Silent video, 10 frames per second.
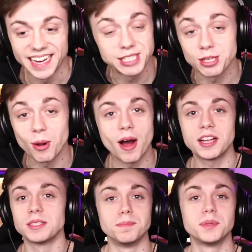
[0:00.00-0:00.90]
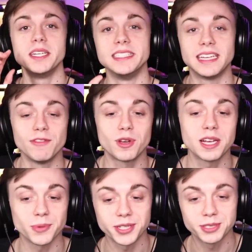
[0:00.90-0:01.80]
It's so awesome. Please, if you
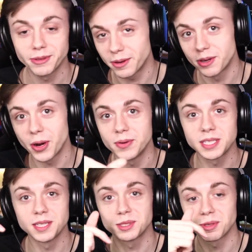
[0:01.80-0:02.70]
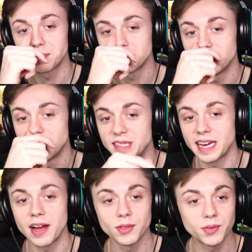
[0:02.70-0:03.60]
guys want to, go into the description,
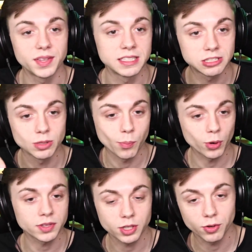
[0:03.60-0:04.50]
download this, support the